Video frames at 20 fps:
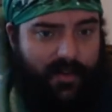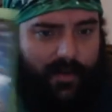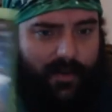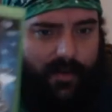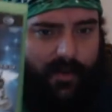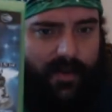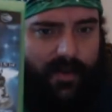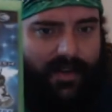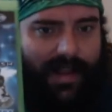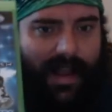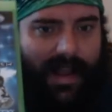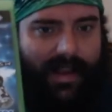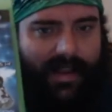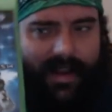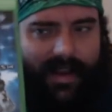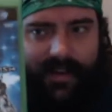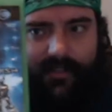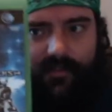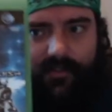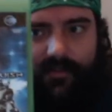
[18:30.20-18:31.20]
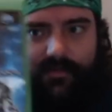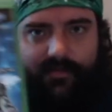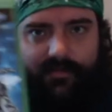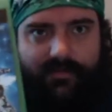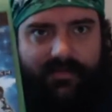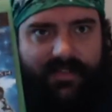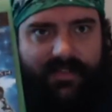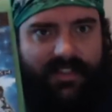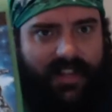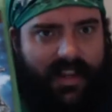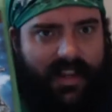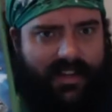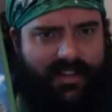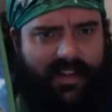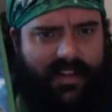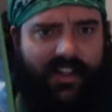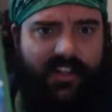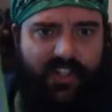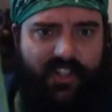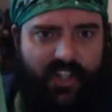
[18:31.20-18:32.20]
cool. I kind of say it's
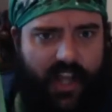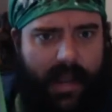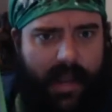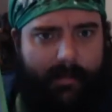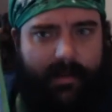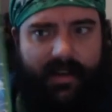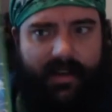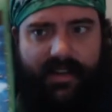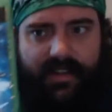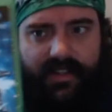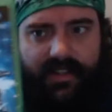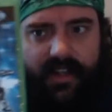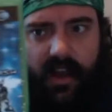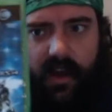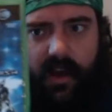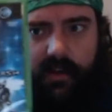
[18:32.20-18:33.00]
like a Japanese